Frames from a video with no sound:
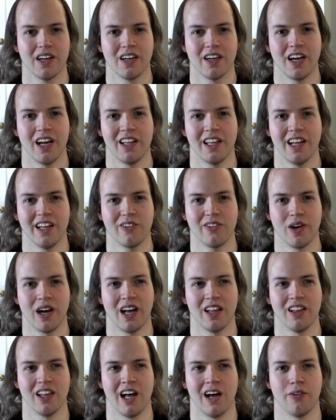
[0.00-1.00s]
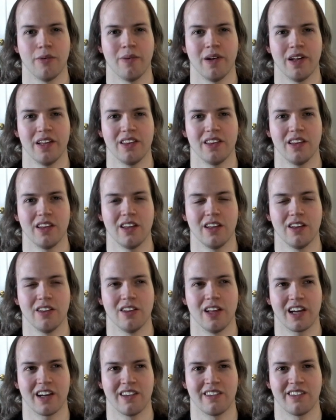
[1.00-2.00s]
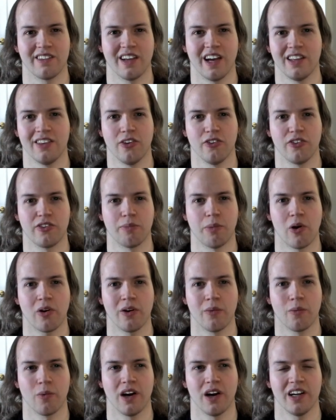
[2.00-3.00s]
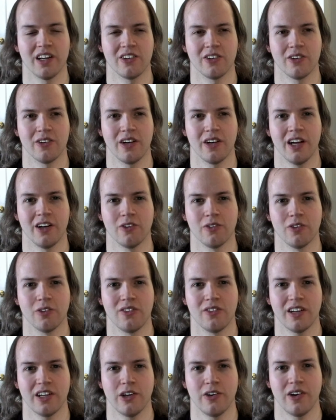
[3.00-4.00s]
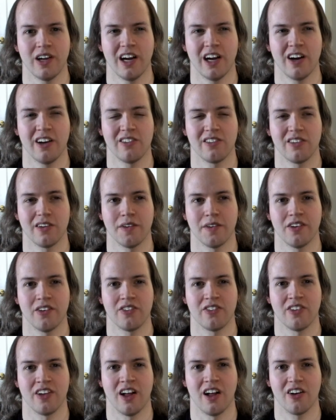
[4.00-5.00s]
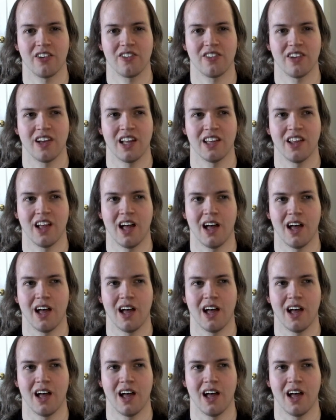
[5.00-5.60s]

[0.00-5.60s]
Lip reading: And that's what I love of it. Like I said, those spoken word interludes that you hear in some of their songs, and,